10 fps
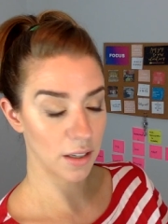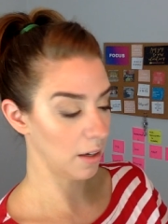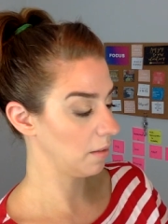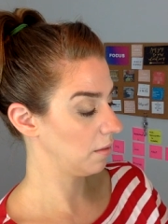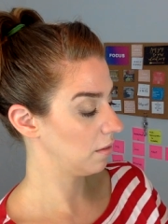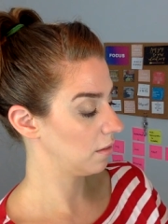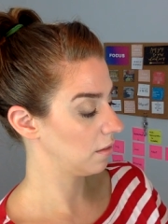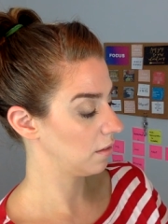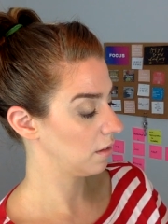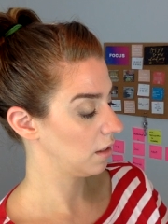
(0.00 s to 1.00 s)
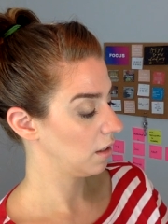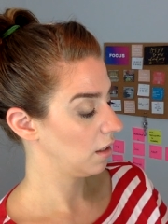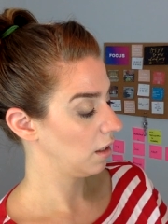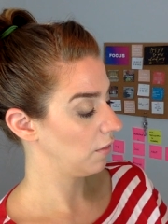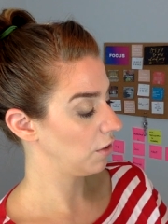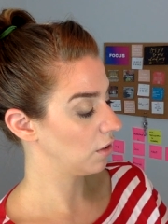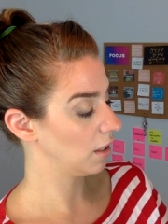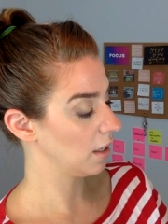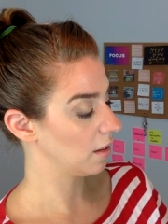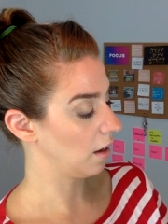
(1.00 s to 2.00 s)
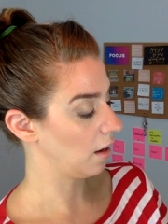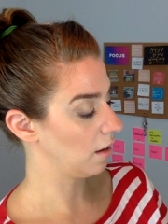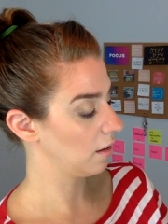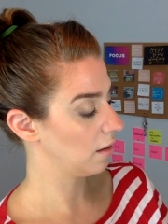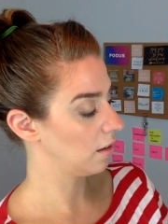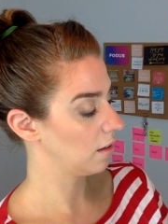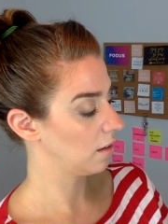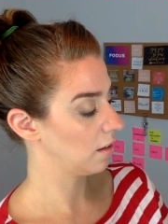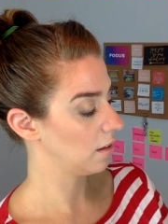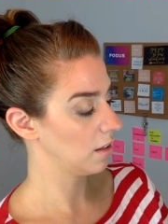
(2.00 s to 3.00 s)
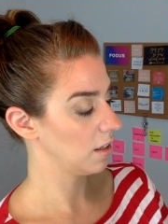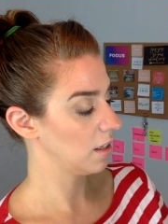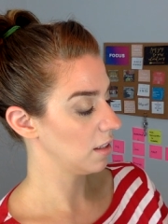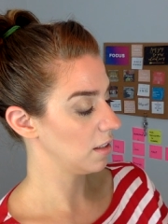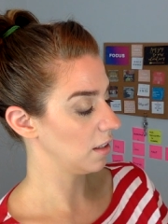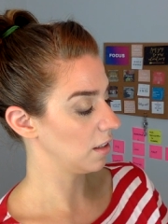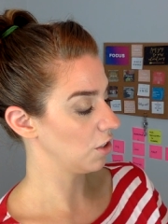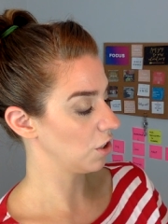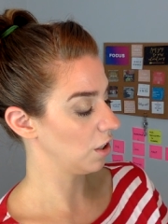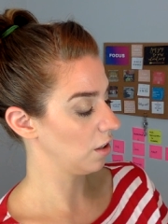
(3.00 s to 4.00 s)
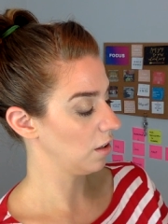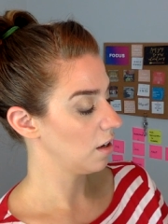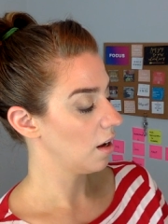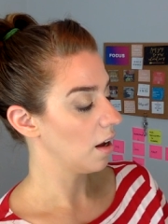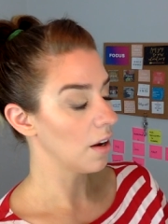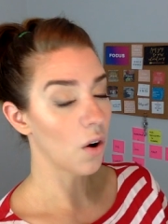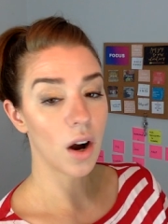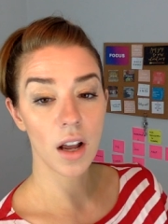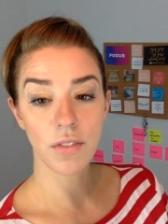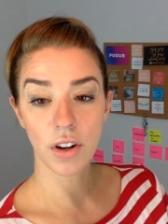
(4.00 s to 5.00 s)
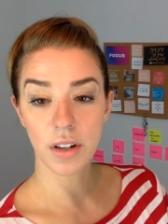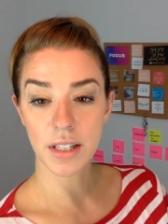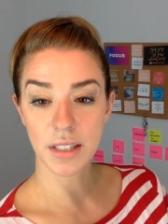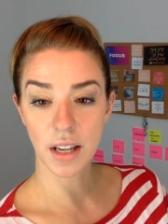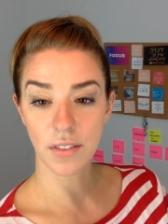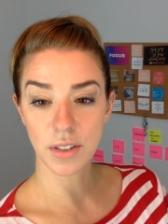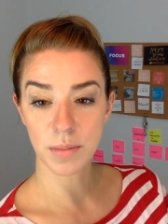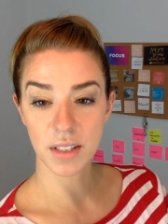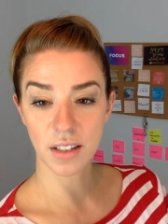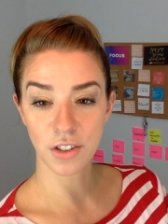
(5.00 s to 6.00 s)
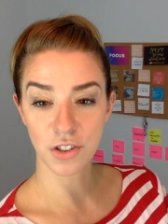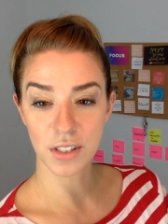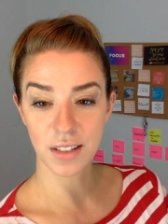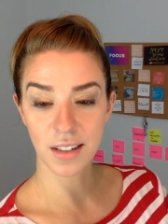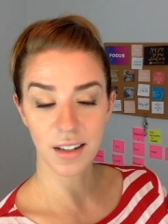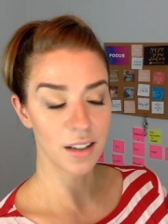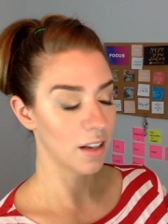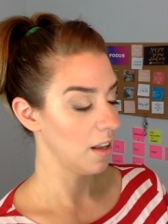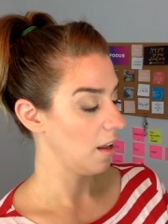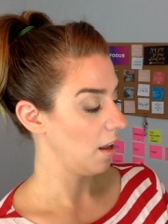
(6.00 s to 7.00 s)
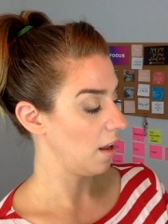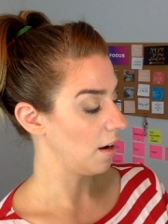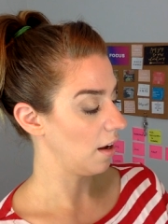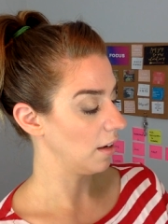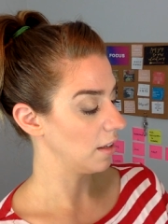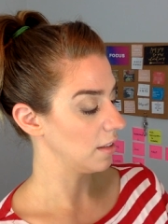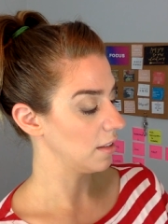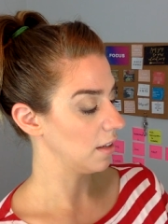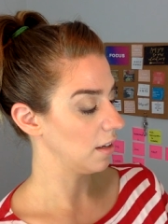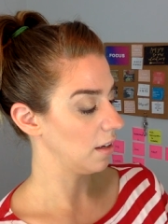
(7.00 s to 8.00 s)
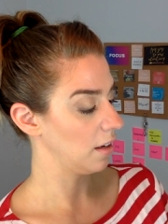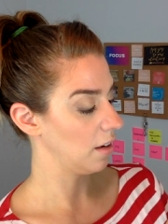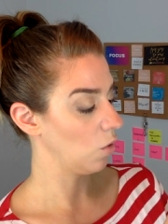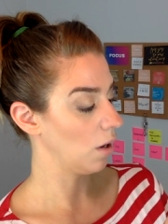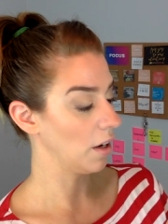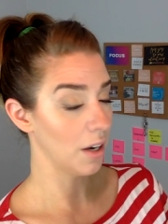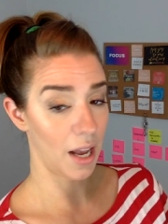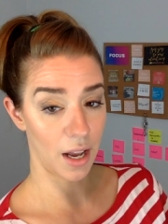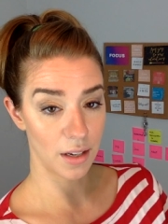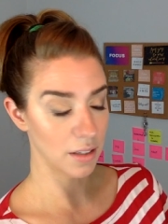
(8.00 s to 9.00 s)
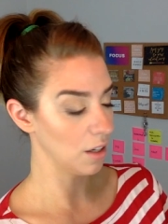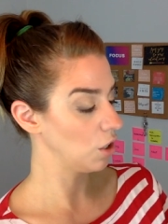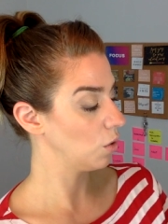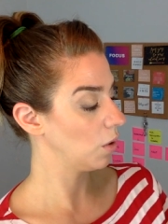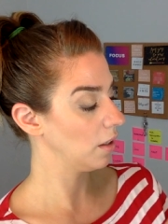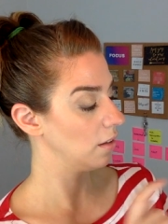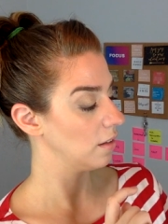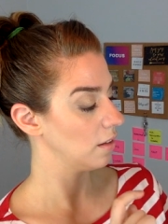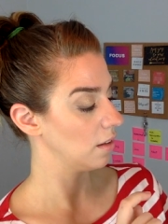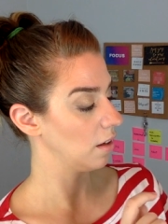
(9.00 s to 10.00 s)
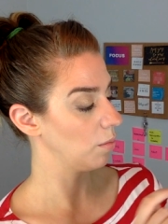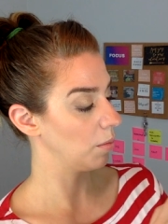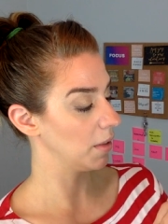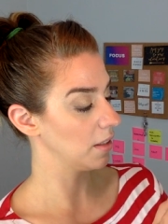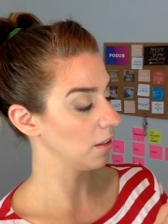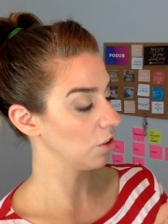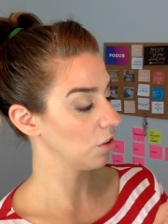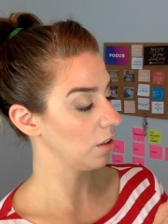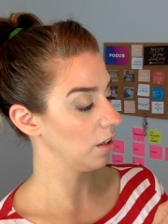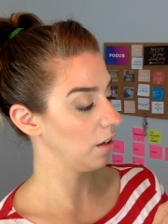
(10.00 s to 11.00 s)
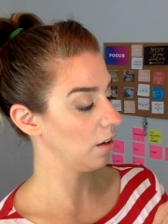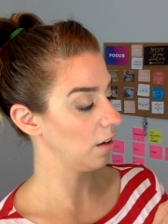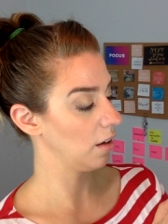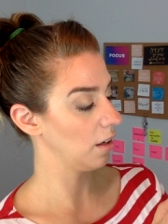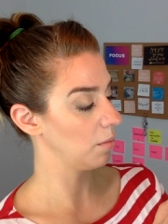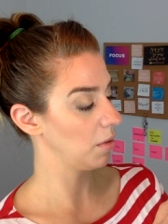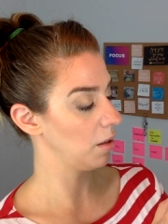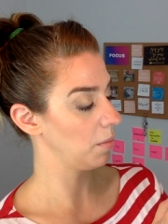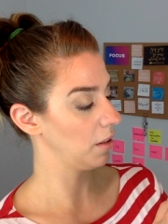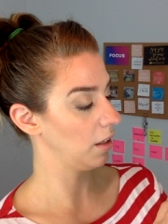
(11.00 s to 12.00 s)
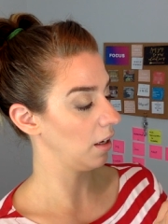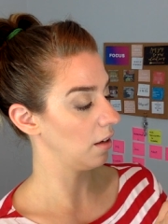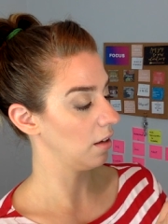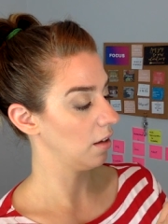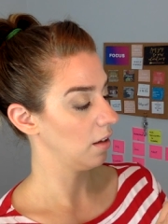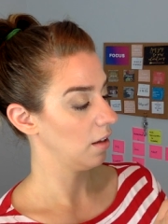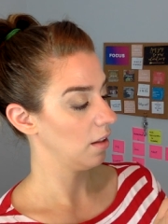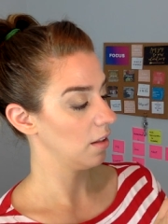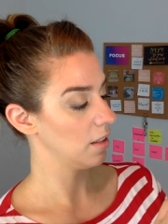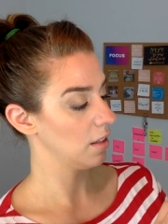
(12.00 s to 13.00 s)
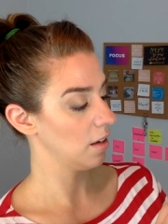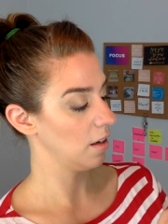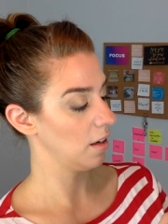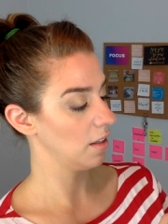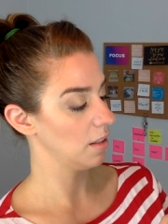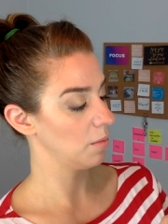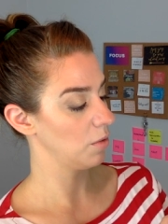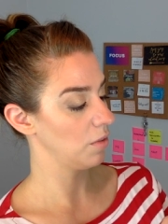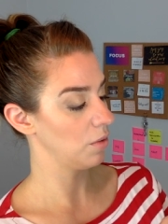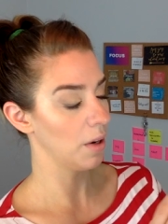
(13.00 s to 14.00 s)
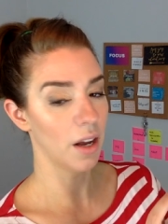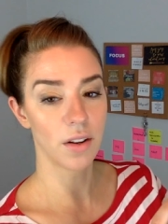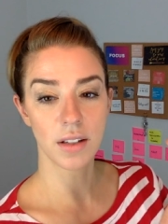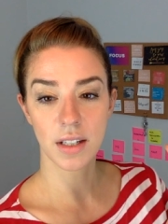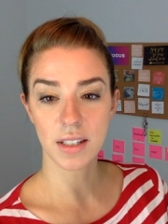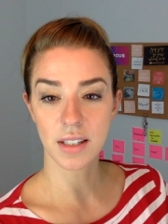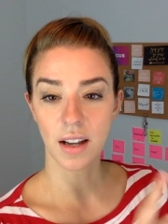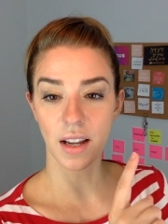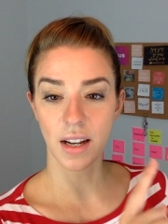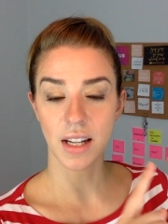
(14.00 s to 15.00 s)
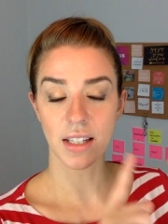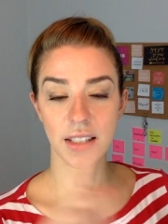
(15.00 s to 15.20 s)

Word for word: sign. If you click that, signature. Now I've already saved some signatures in here, and I can say, or I can add a new one. I'll put my signature on there. I can manipulate the size, move it around, sign,